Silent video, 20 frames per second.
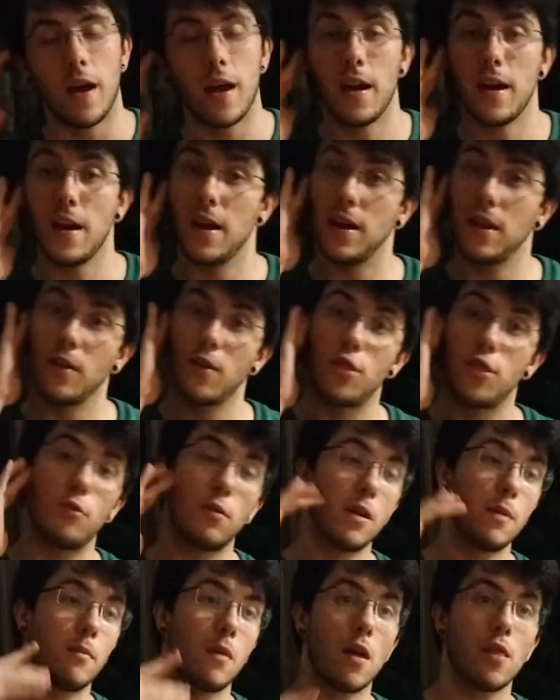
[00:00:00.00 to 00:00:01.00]
In
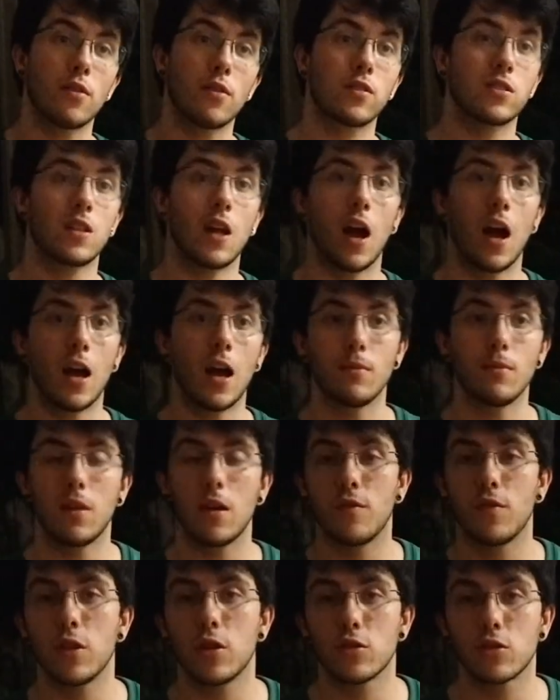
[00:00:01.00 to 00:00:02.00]
three months' time,
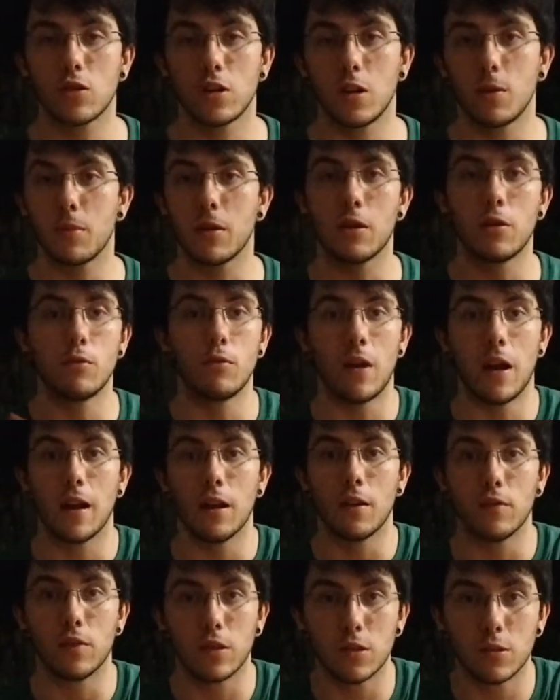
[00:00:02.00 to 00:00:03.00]
the video is gonna be
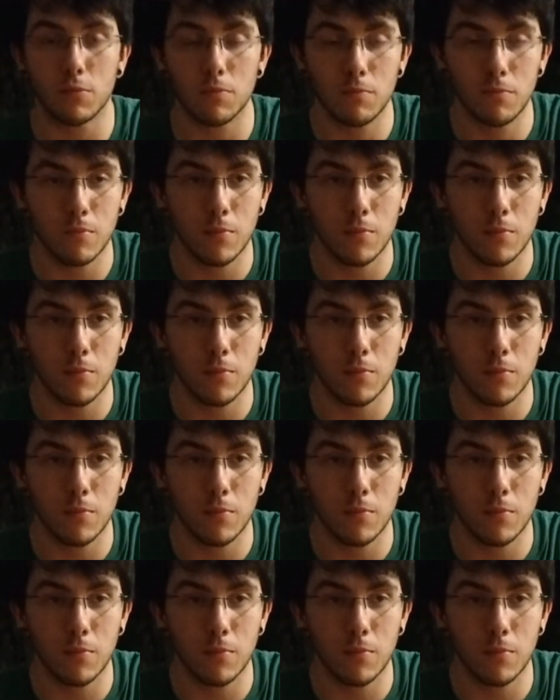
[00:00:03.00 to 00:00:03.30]
irrelevant.